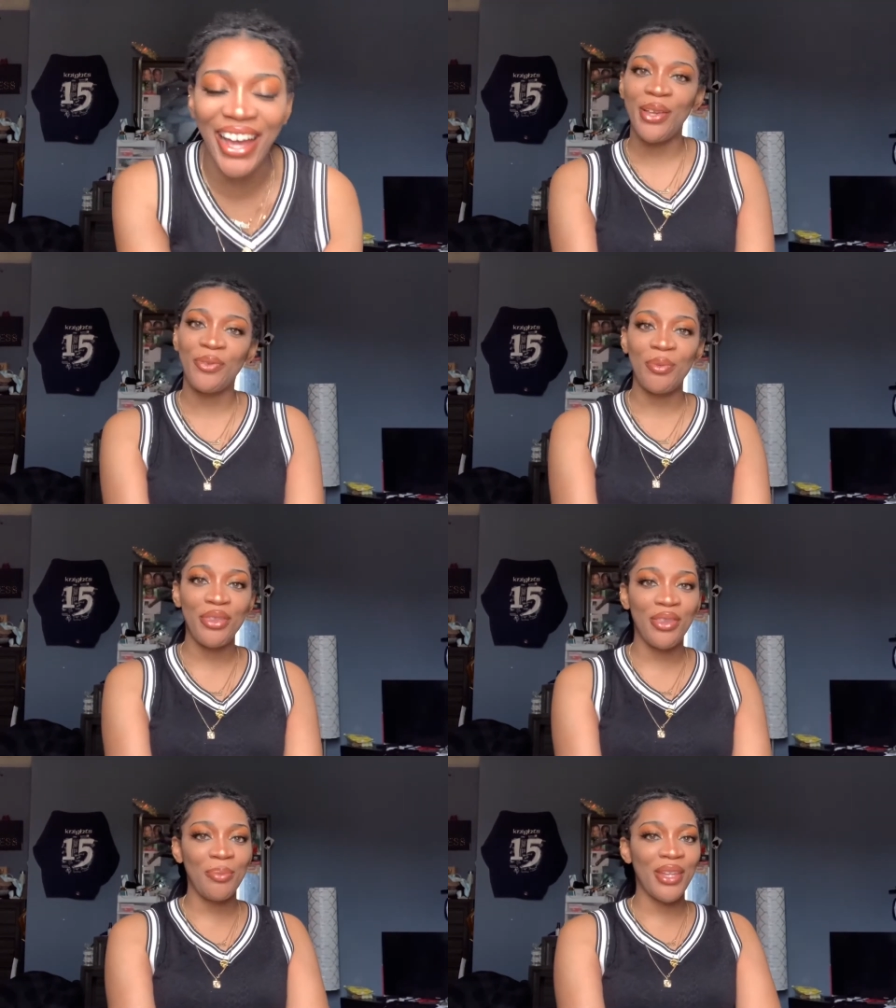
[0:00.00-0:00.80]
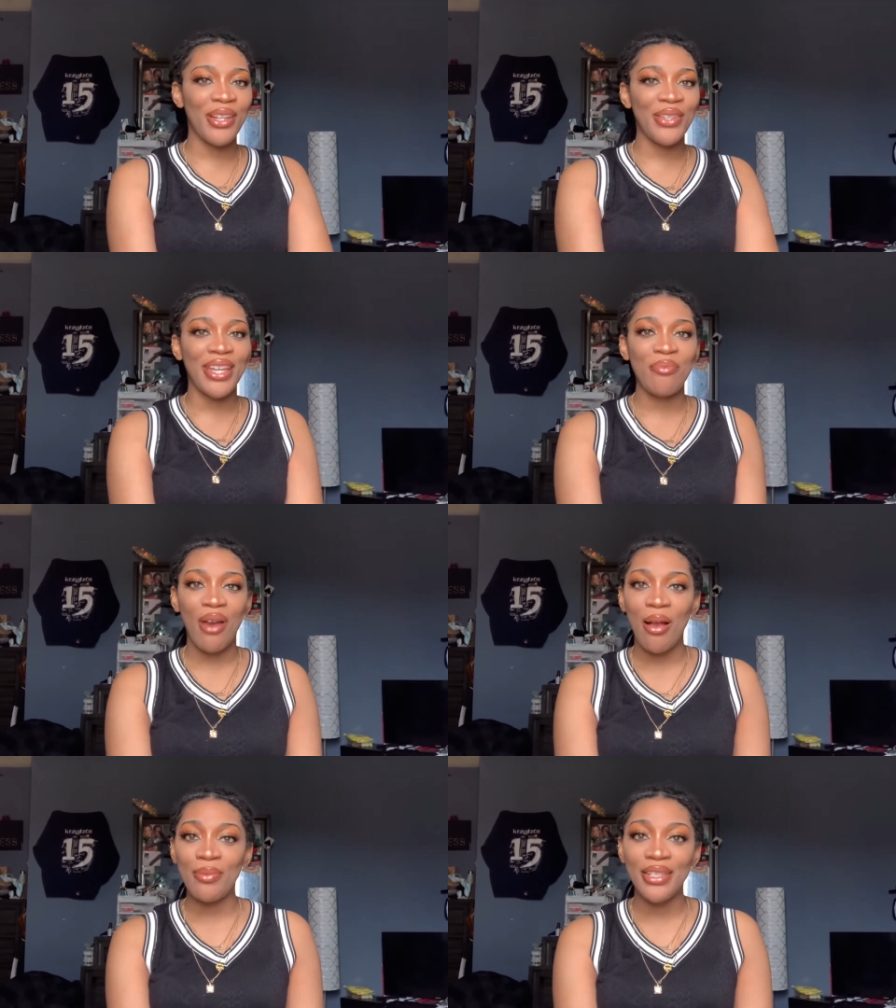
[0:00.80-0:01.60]
and from the thumbnail, you can
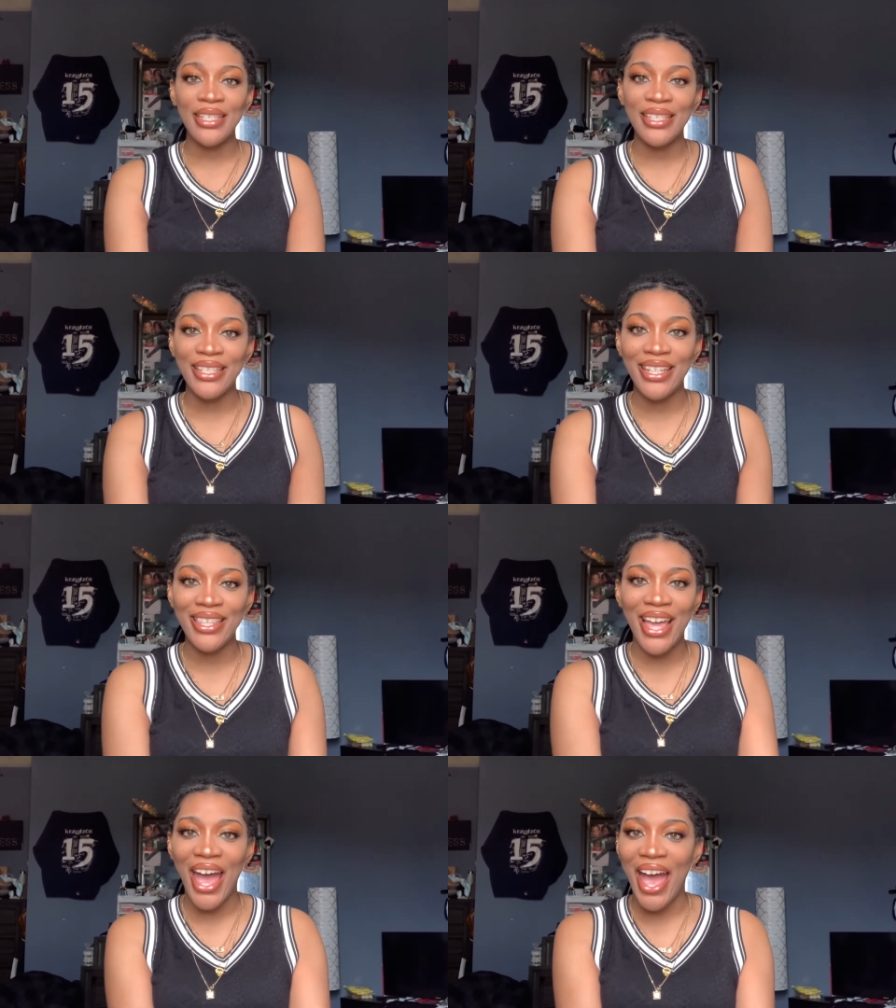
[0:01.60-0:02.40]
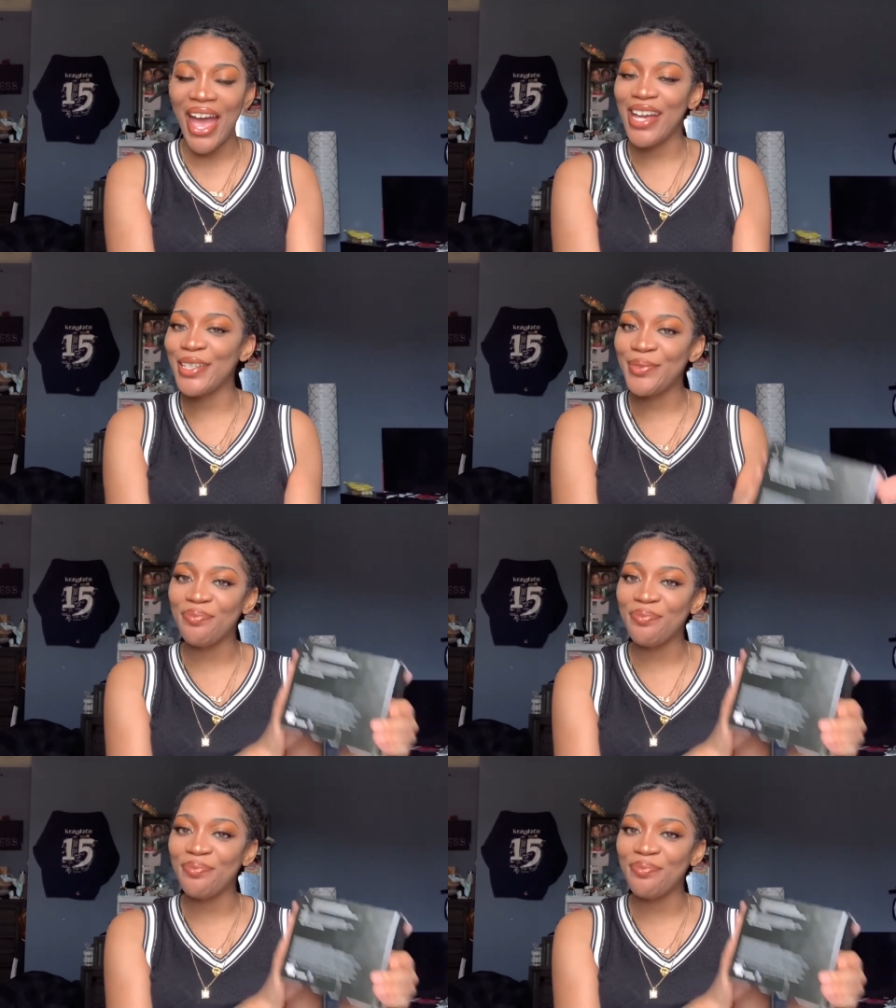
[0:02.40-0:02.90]
probably see that.